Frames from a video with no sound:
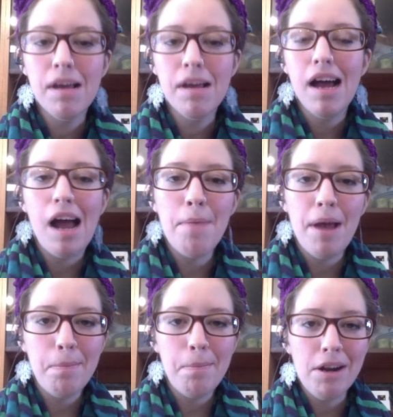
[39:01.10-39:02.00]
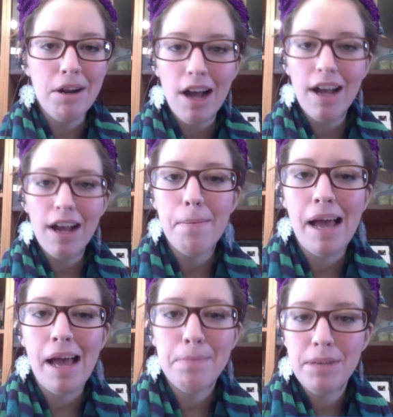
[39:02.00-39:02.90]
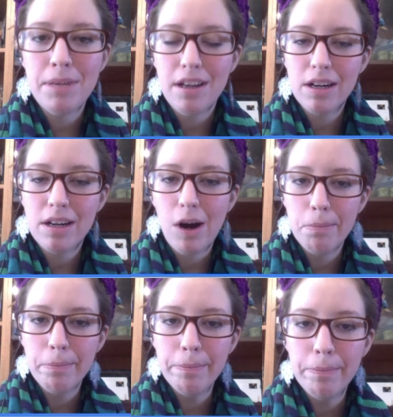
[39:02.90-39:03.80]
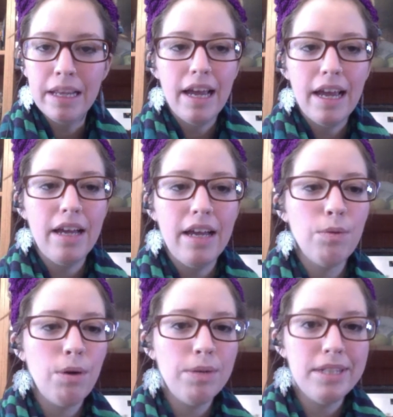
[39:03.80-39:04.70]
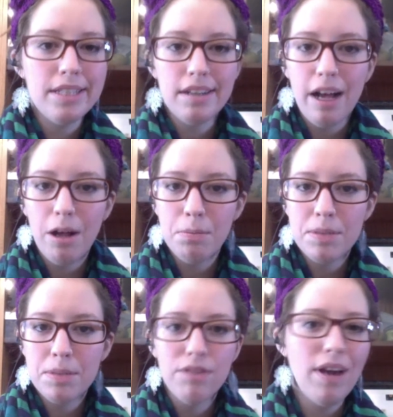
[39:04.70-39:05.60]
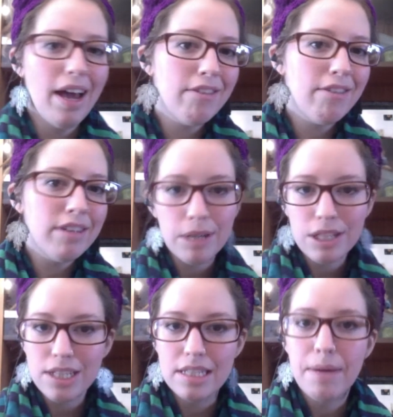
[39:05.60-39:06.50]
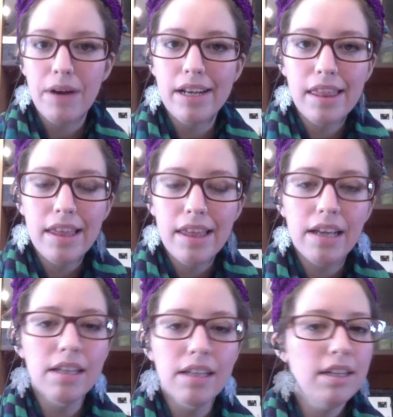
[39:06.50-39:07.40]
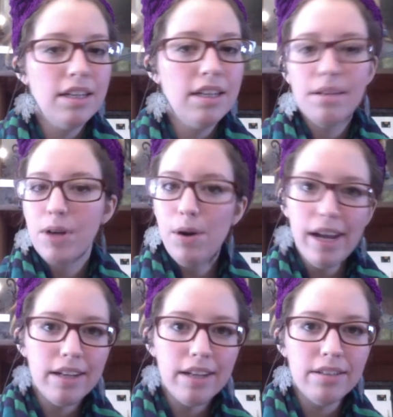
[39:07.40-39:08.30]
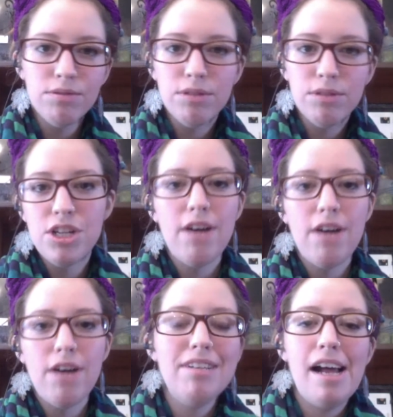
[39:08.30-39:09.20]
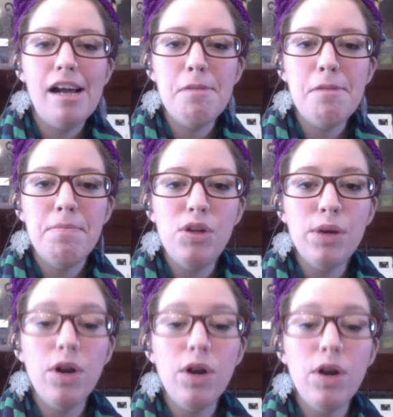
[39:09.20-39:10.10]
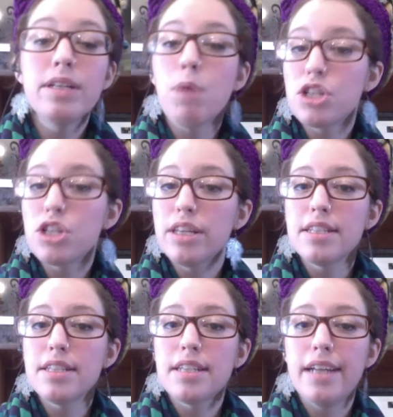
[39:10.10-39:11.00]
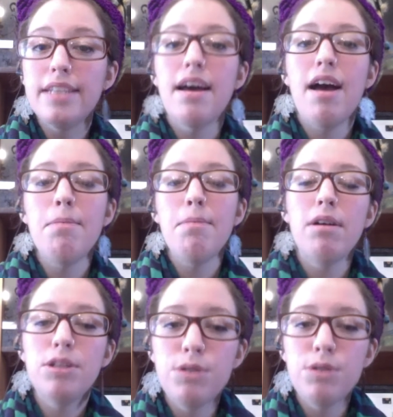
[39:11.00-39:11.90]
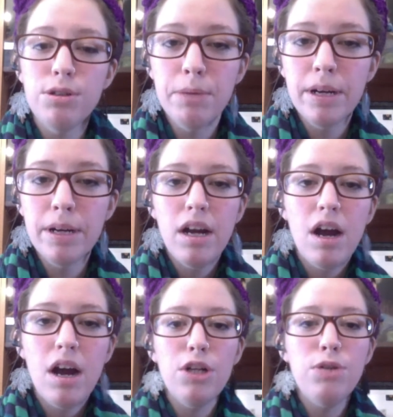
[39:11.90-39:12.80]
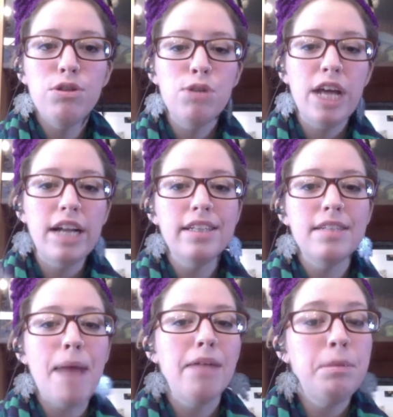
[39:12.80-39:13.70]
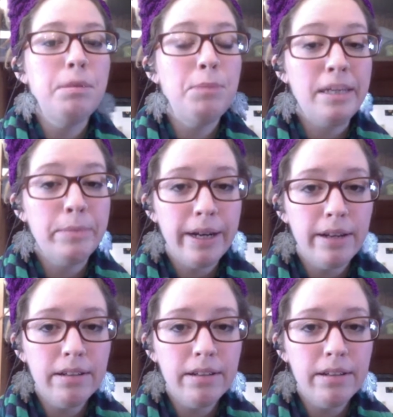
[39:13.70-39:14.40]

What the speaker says: I'm at mira@madmimi.com, and we're always here to help. So if you have any questions about anything, go ahead and reach out. You can always watch this anytime on YouTube. Our YouTube channel is Mad Mimi Email.